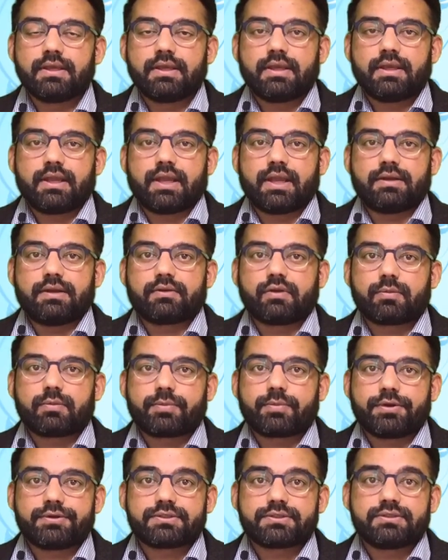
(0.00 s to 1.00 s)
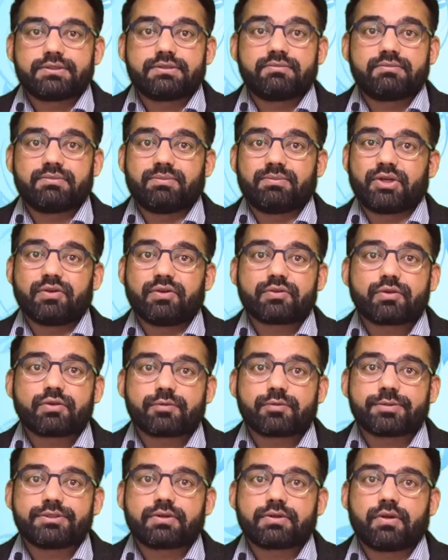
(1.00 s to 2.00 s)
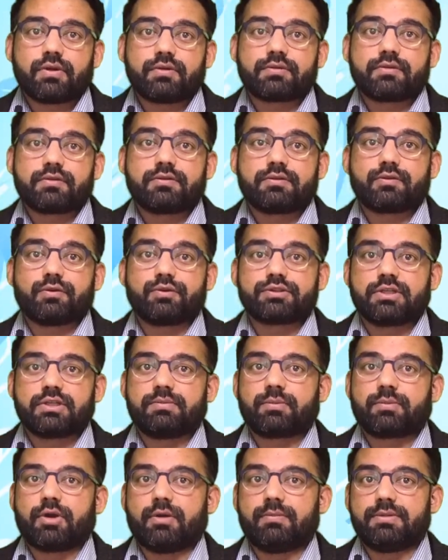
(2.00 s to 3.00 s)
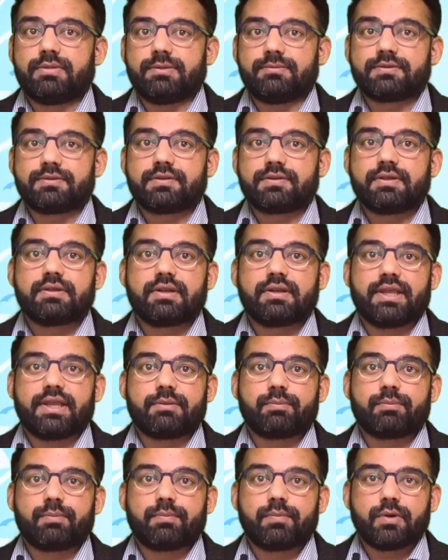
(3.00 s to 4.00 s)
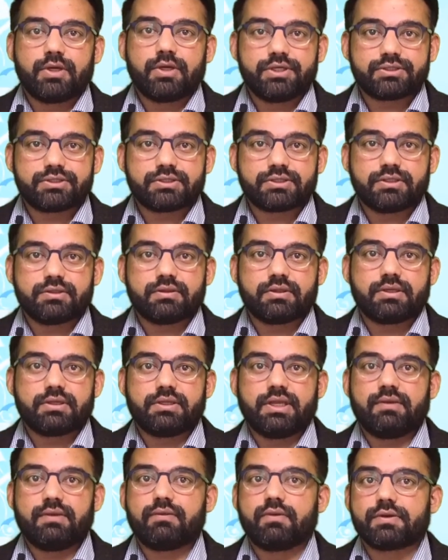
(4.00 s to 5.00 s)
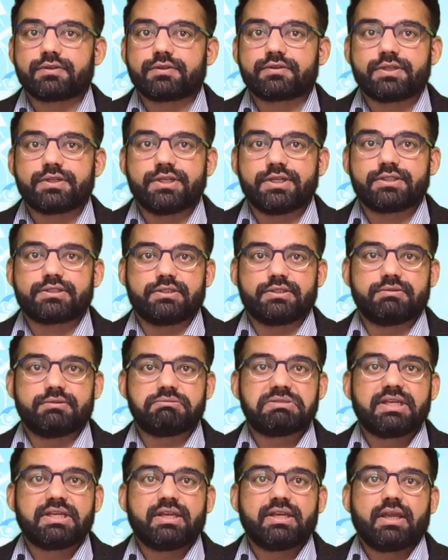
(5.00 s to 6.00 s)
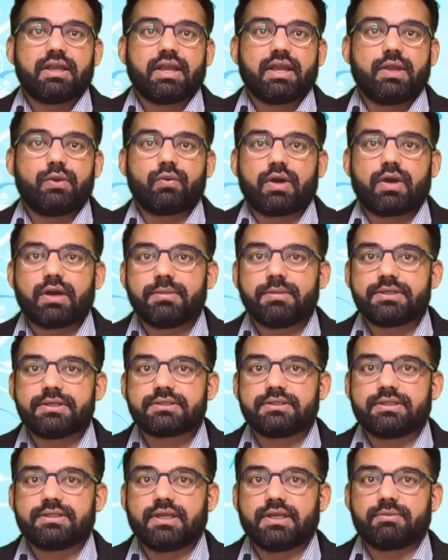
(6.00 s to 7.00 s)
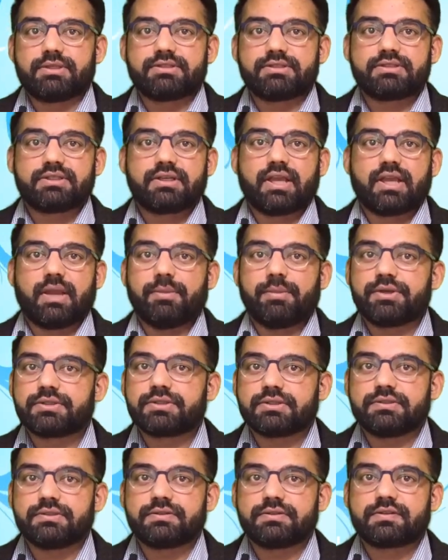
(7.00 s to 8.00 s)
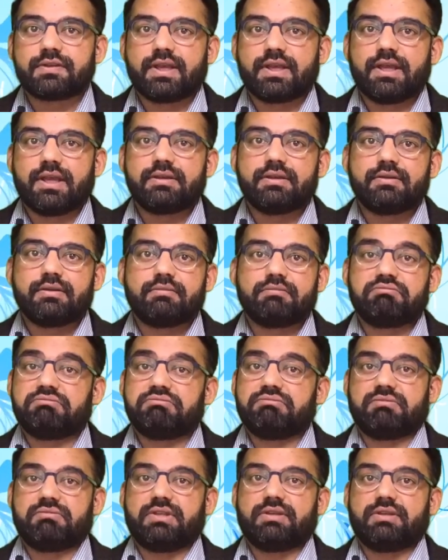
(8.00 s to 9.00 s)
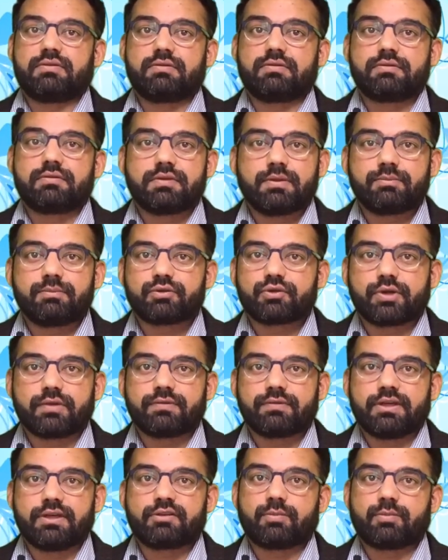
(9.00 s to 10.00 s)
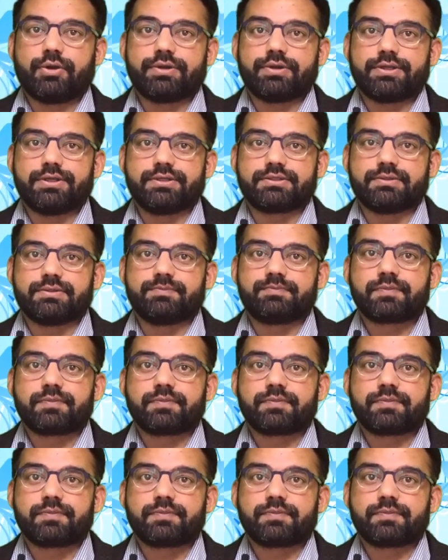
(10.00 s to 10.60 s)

and corporation, because corporation cause social problems like pollution, deforestation, environmental damage, emissions, and some sort of exploitation.